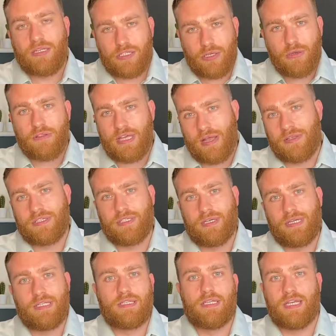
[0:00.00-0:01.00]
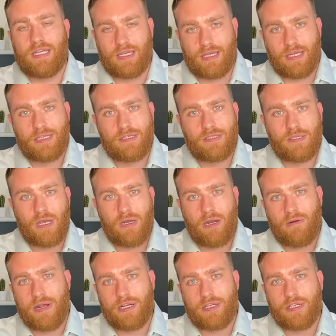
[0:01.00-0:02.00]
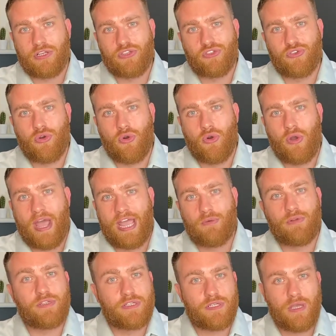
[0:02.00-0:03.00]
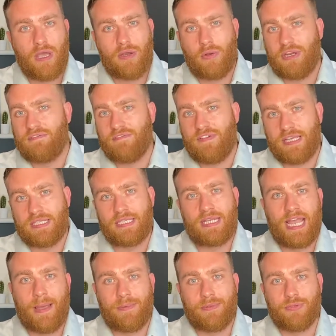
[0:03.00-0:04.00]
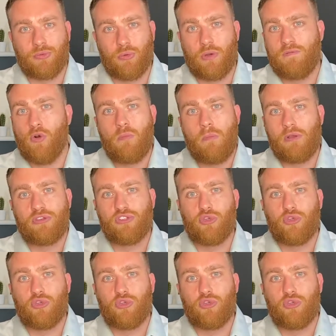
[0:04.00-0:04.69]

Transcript: 2019, SolarEdge saw a return on invested capital of almost